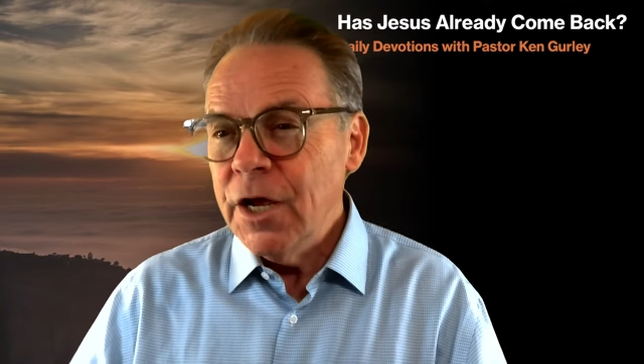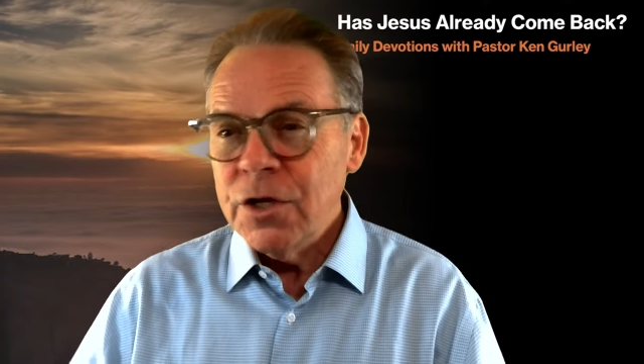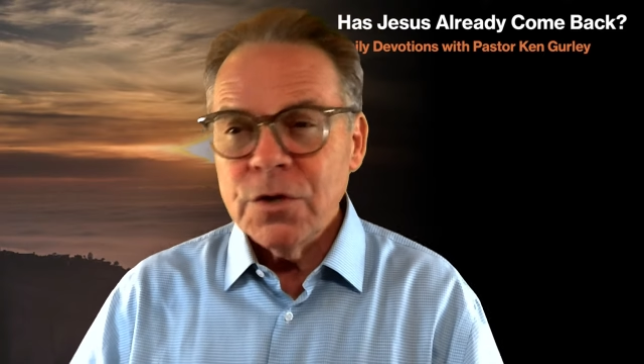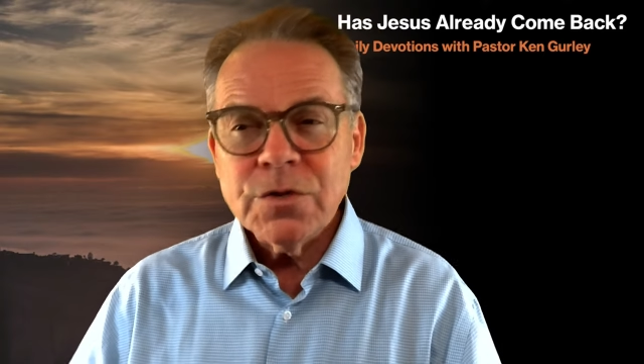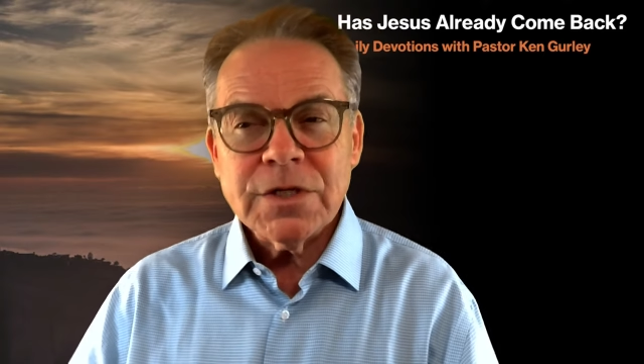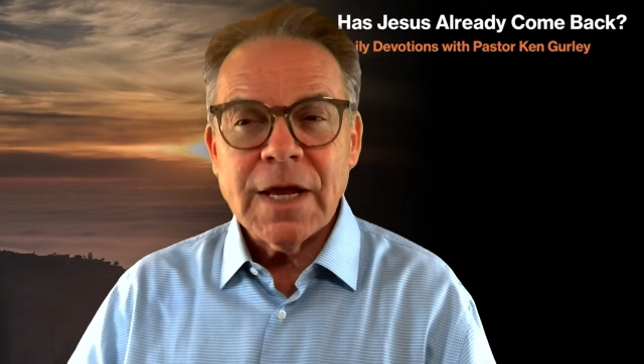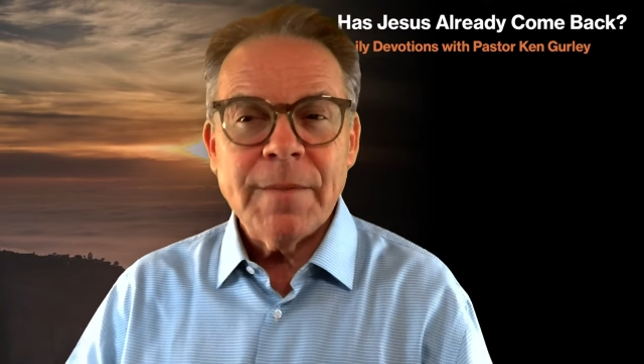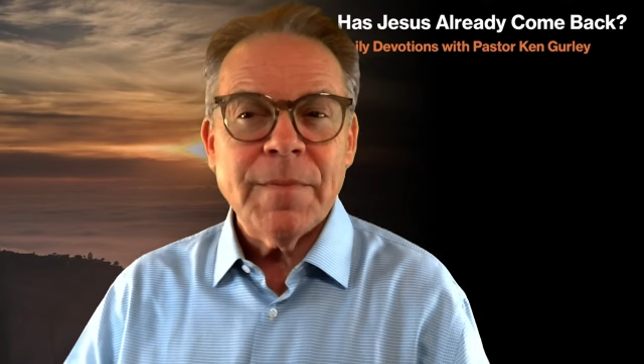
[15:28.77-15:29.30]
You
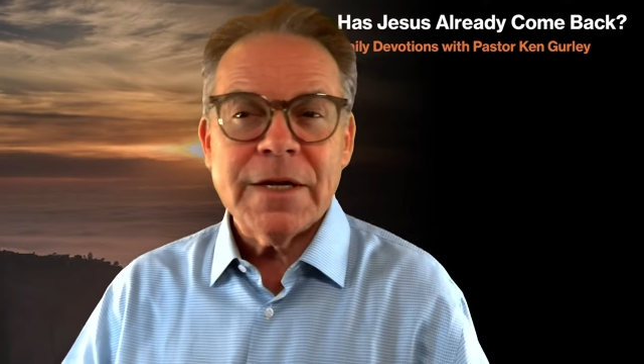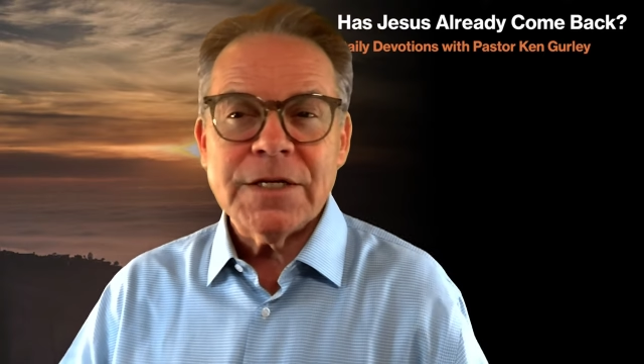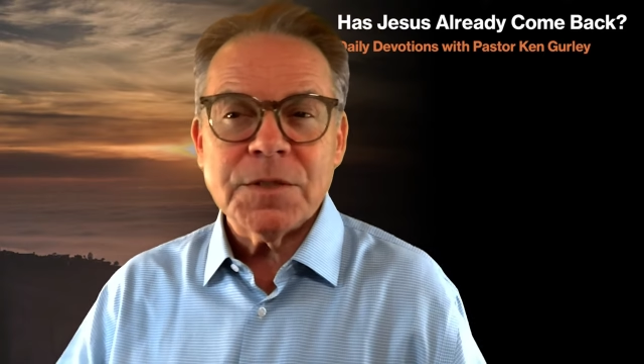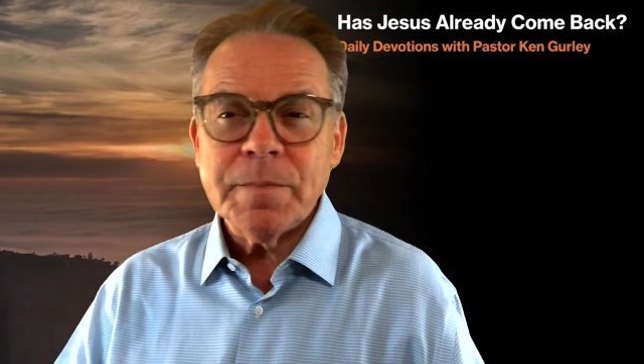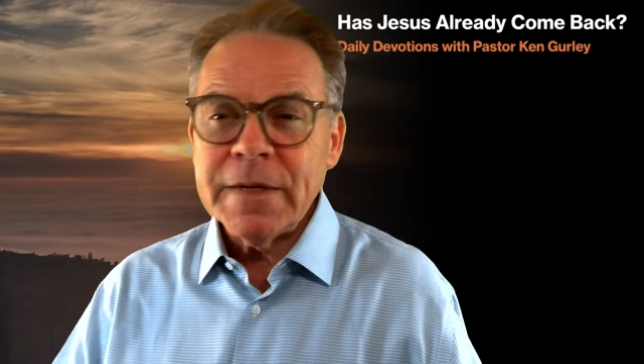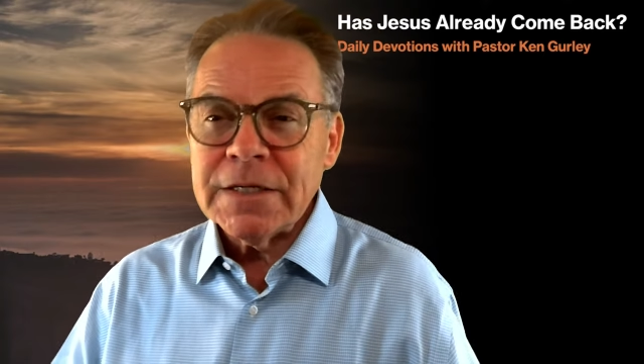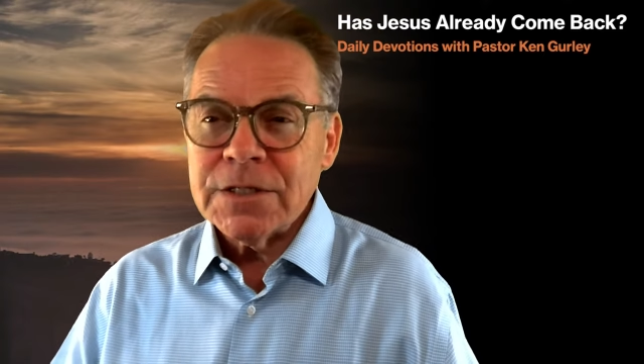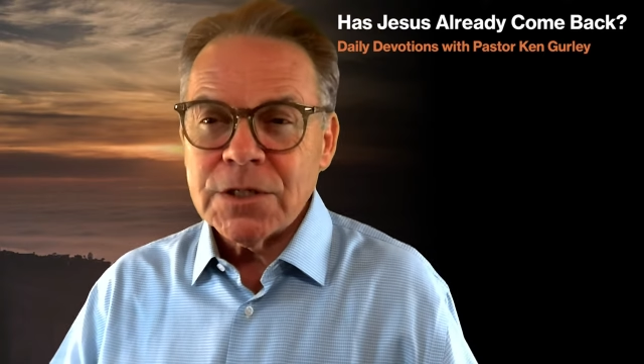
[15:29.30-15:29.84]
say, but it's
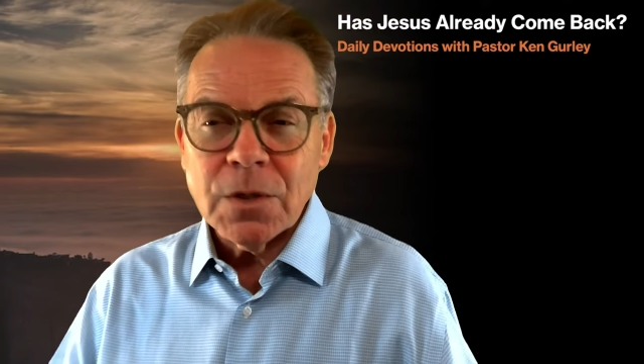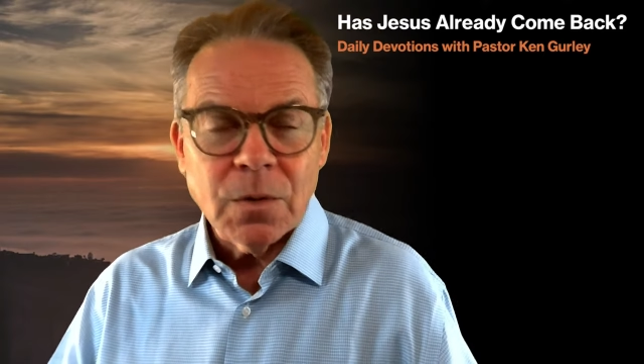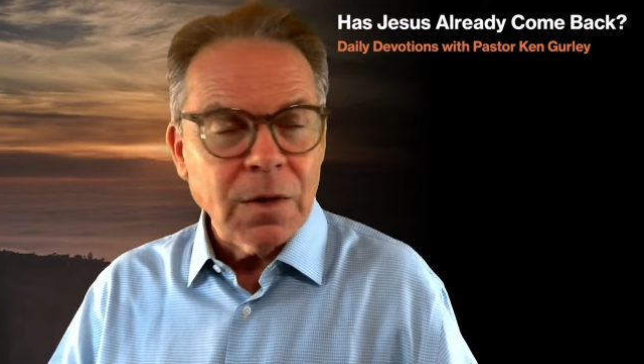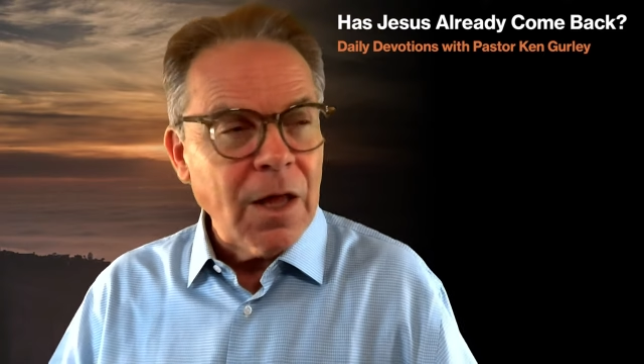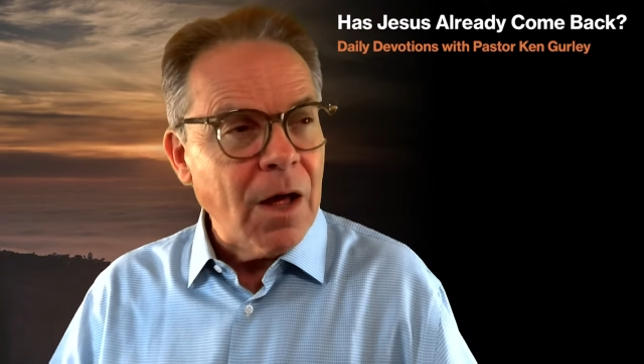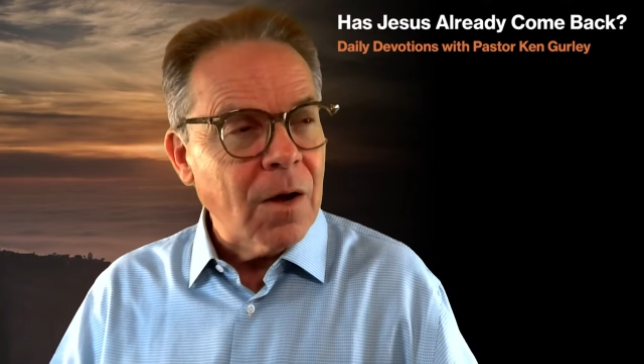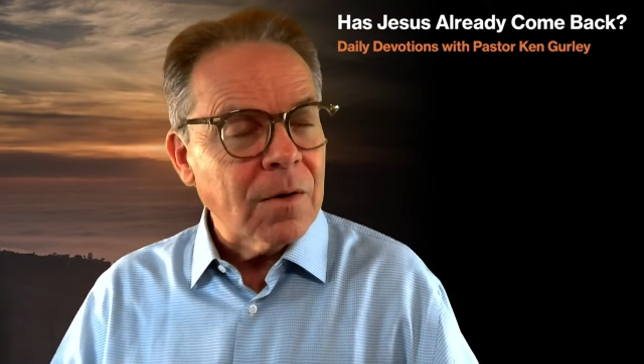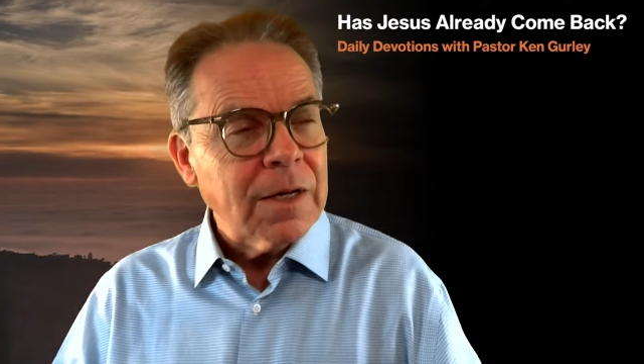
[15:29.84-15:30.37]
been so
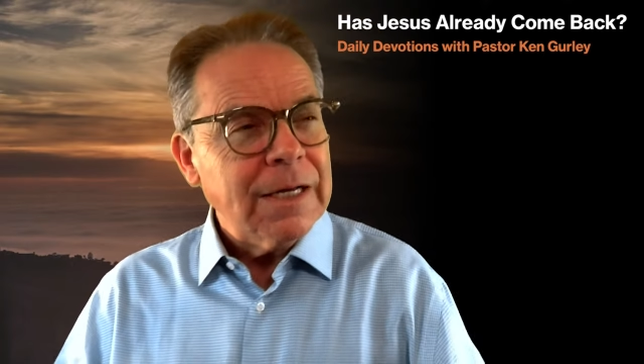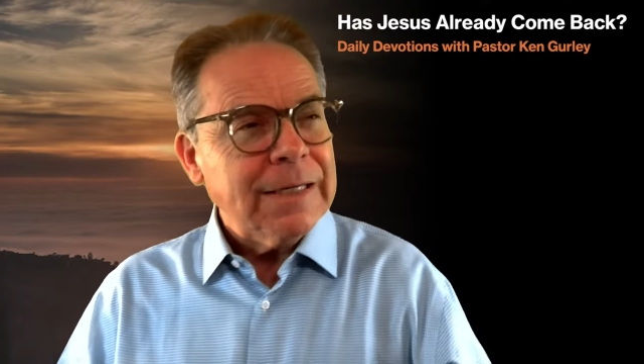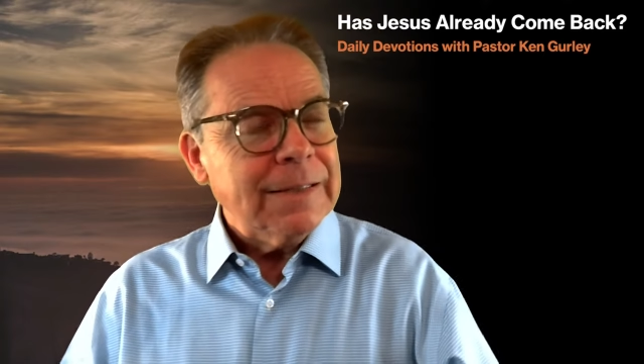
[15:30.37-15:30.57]
long.